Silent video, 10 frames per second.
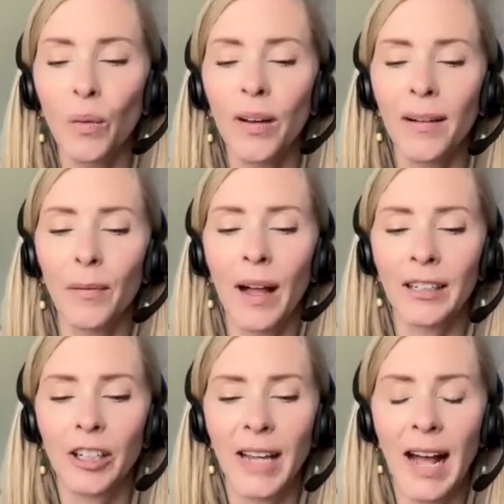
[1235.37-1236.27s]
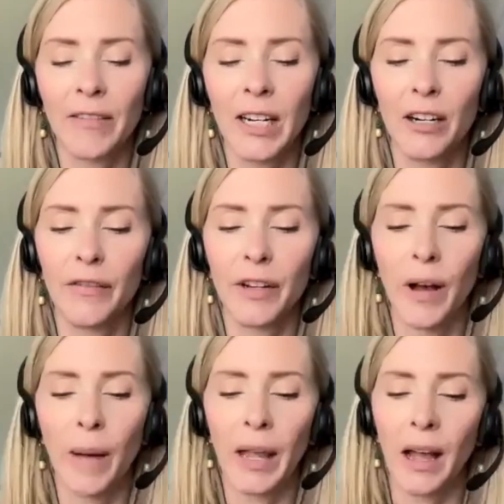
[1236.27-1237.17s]
We'll actually have an interview
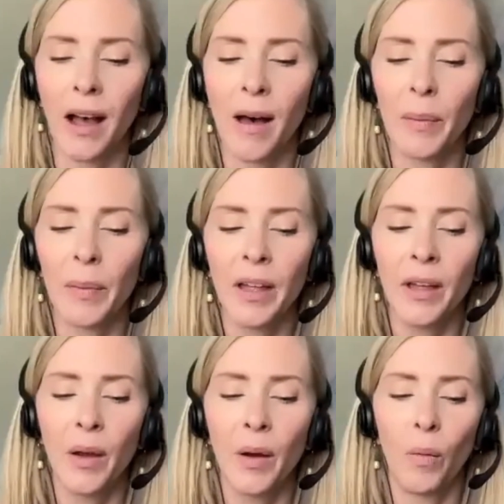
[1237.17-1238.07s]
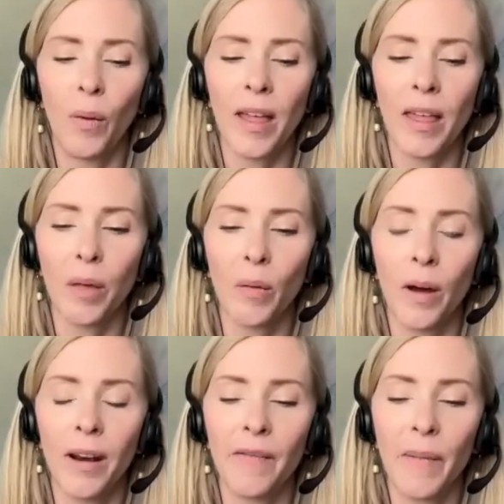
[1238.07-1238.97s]
coming up with
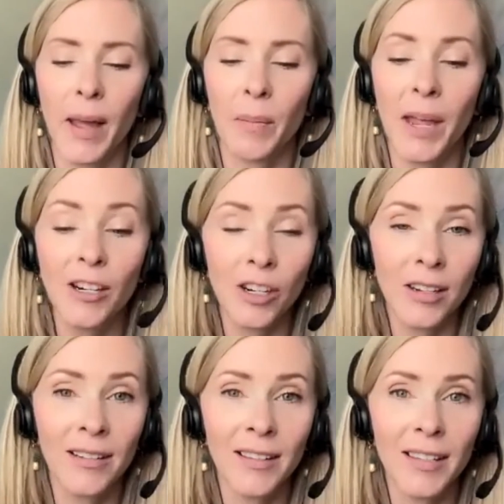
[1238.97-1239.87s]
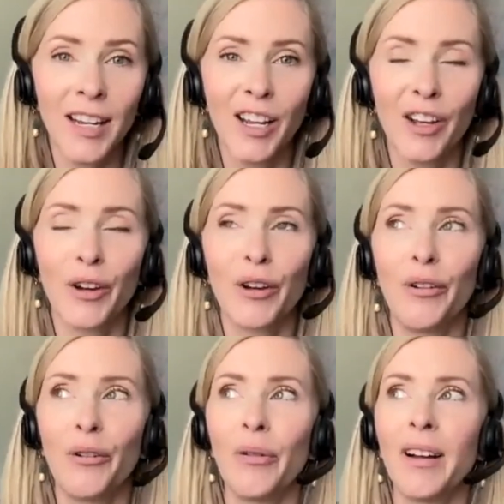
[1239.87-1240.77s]
one of my patients
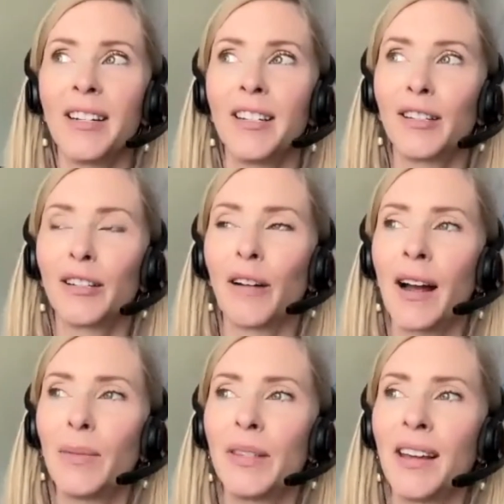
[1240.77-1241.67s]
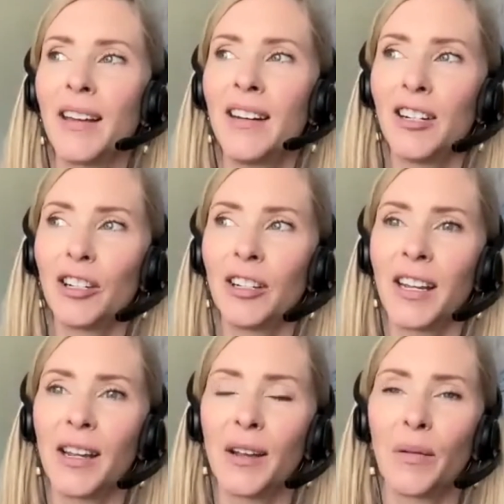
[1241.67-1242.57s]
who describes that
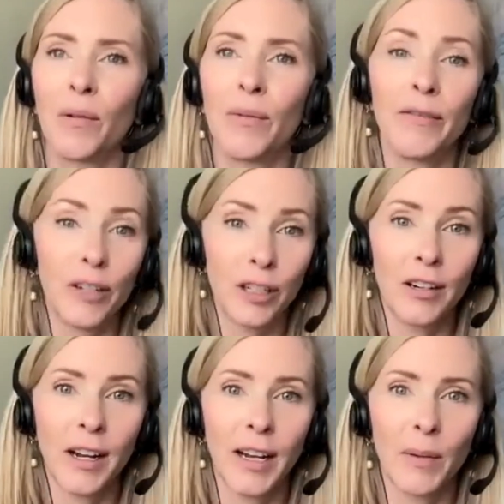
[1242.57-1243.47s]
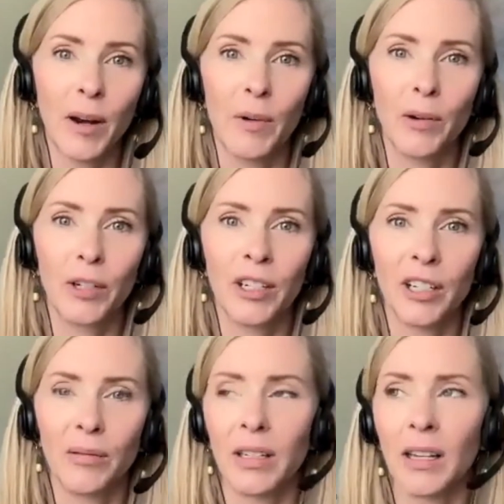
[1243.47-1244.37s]
initially when we first started talking about emotions,
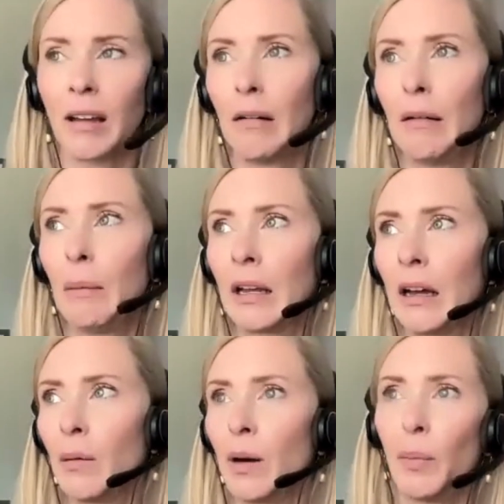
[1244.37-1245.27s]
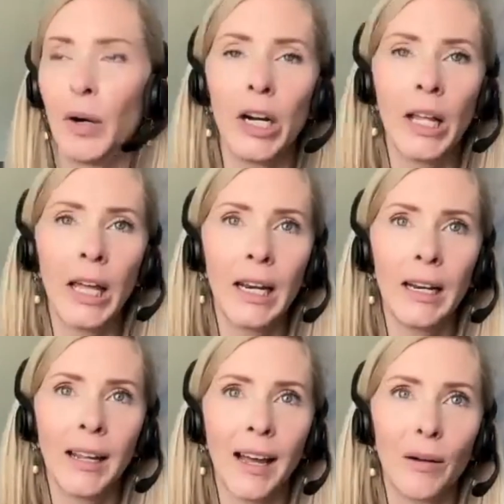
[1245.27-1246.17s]
she was like, "Oh my God, what a burden.
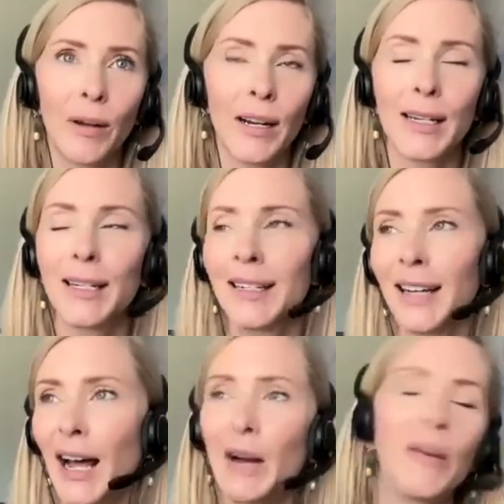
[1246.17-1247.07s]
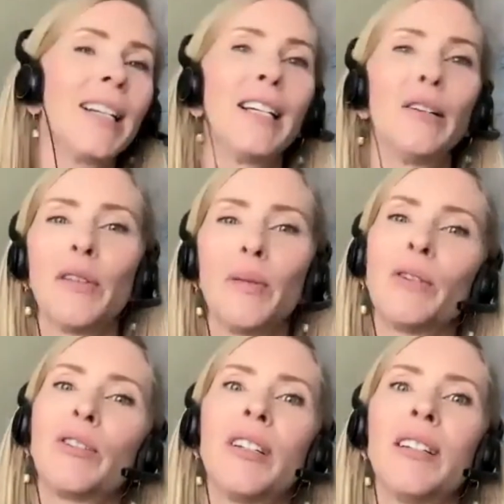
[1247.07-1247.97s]
Like I don't want to deal with
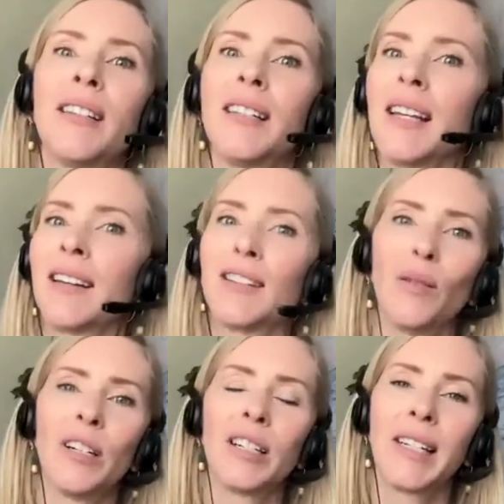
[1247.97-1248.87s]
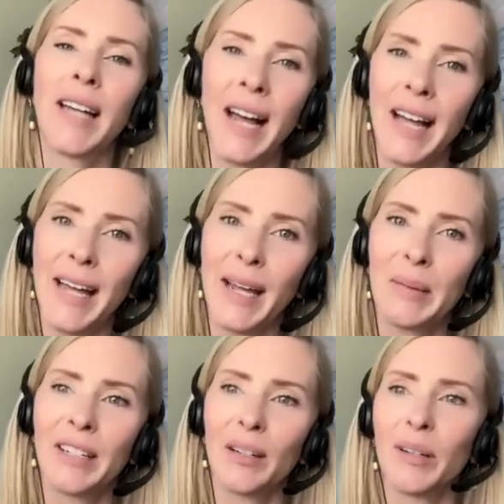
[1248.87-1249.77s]
emotions. It takes so much time
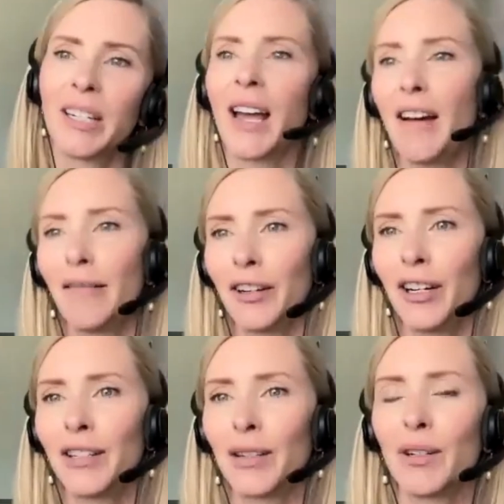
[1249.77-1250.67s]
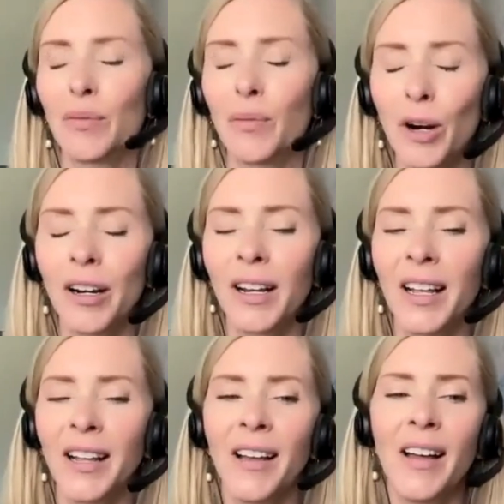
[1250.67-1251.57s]
and so much effort, so much work."
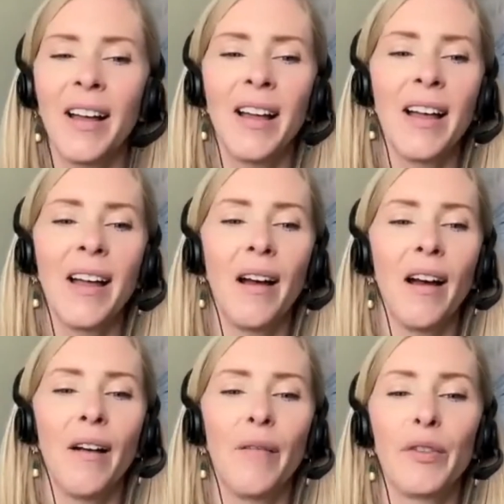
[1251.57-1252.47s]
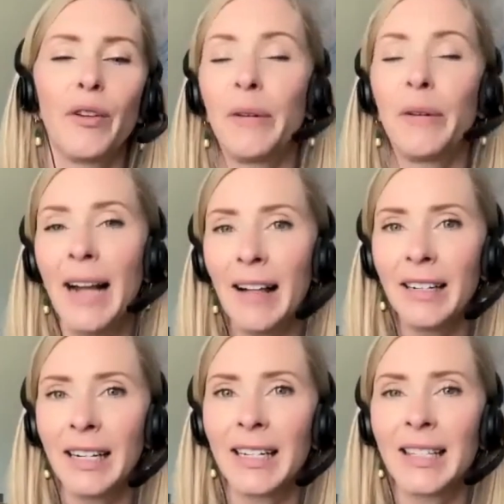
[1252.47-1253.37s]
The
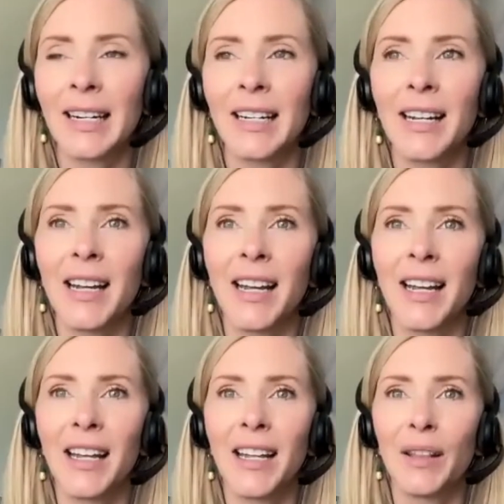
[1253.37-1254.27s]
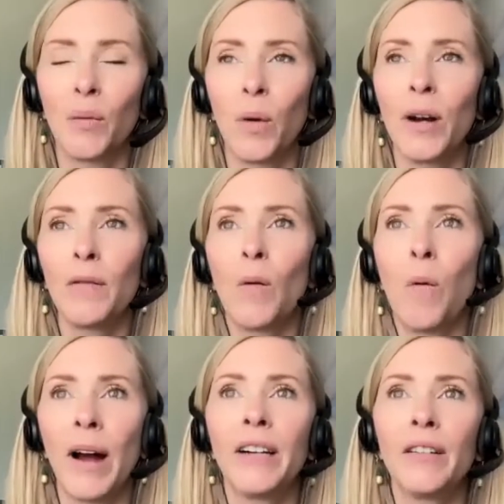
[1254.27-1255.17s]
reality is that what it
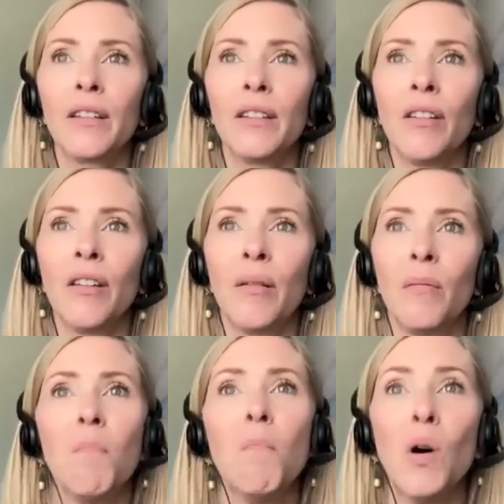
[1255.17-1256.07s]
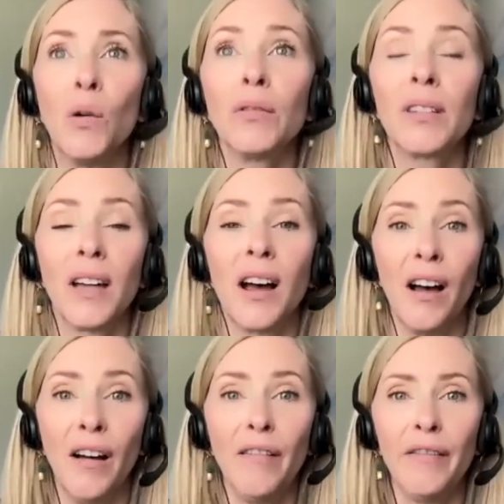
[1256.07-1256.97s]
requires most
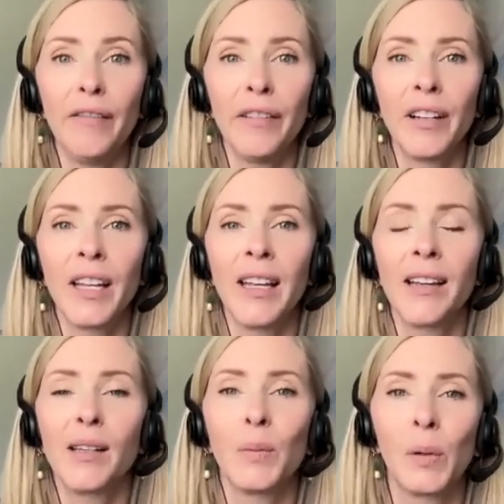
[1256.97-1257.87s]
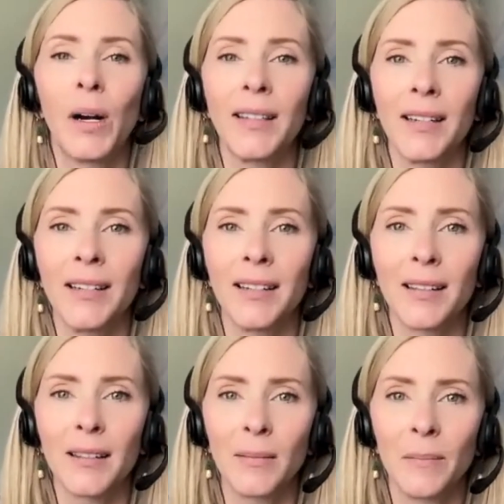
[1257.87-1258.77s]
of is
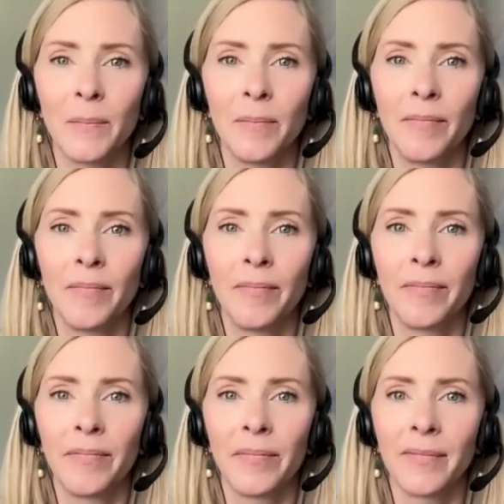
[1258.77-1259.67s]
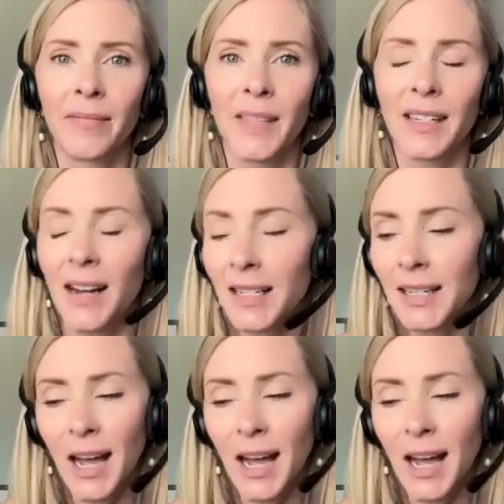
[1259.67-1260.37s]
presence. It's not